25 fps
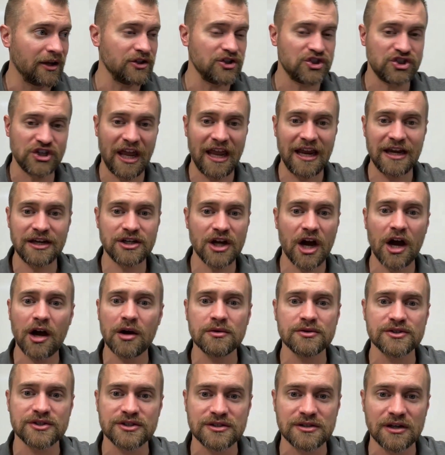Jane
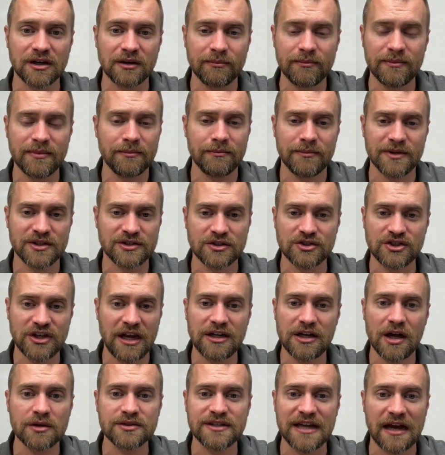
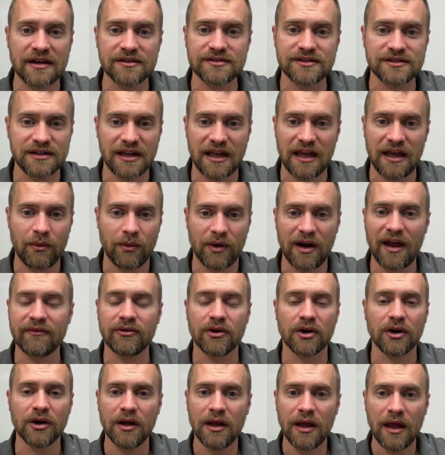Doe's house today,
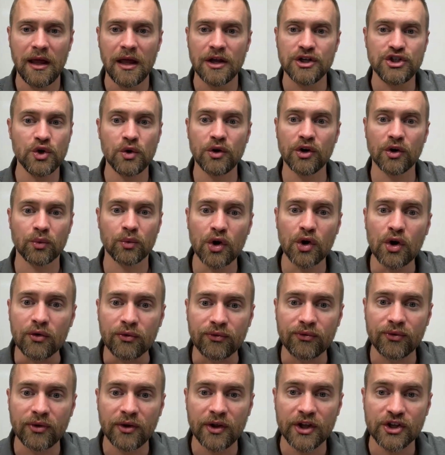whatever, doing a
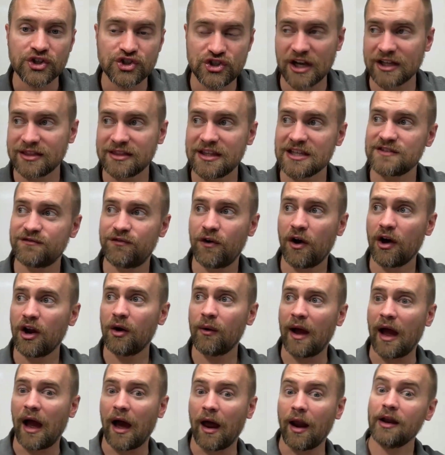roof. Check this
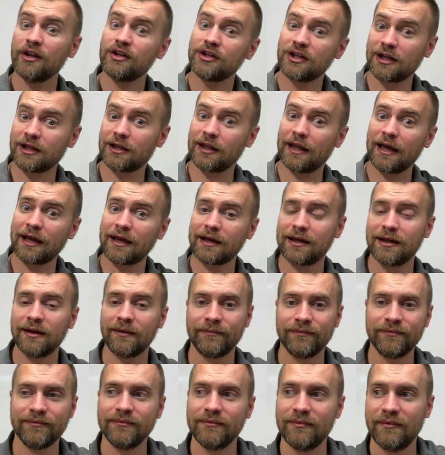photo out. Click.
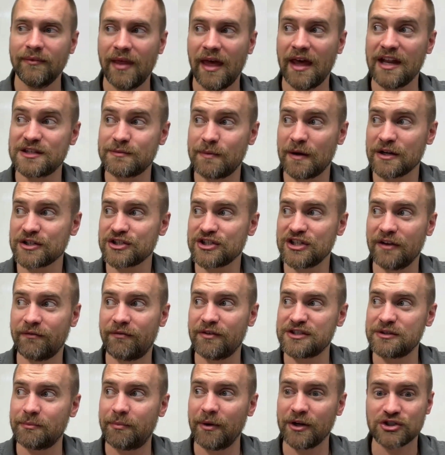Especially if
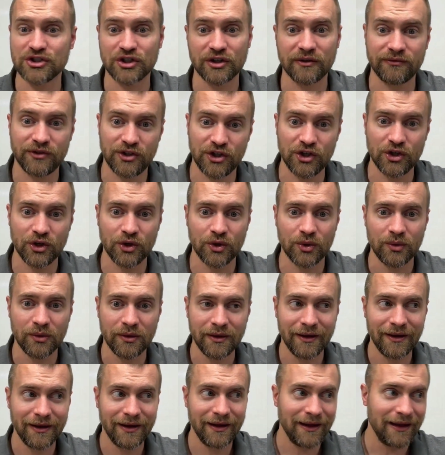it's a picture of you
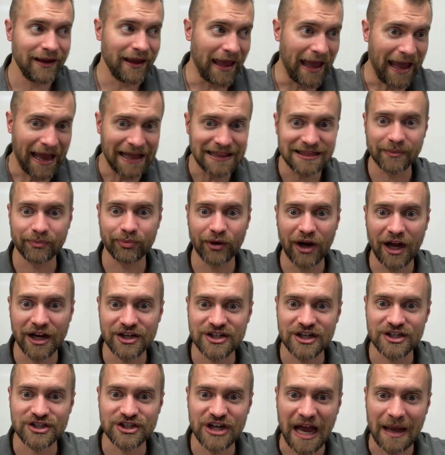at the
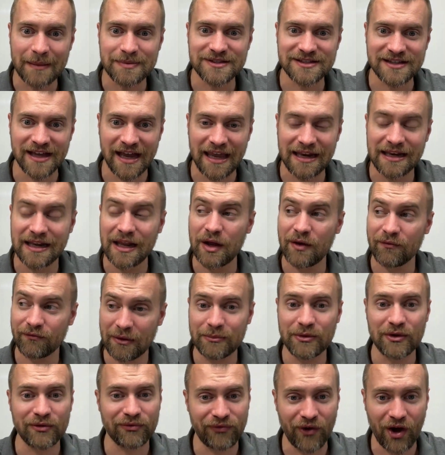project job site
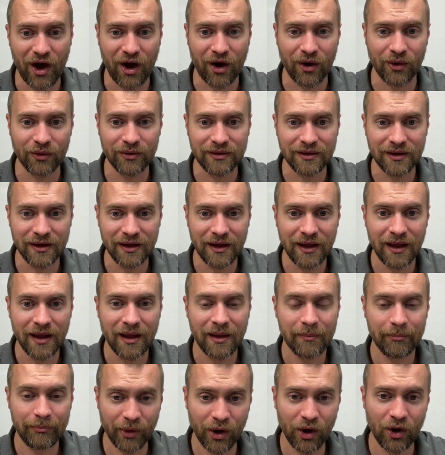from your phone.
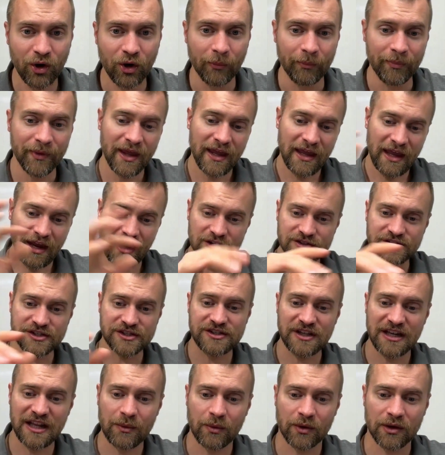Boom. Here's the
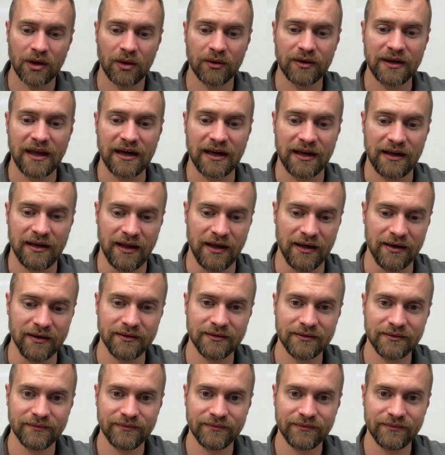city we're located in.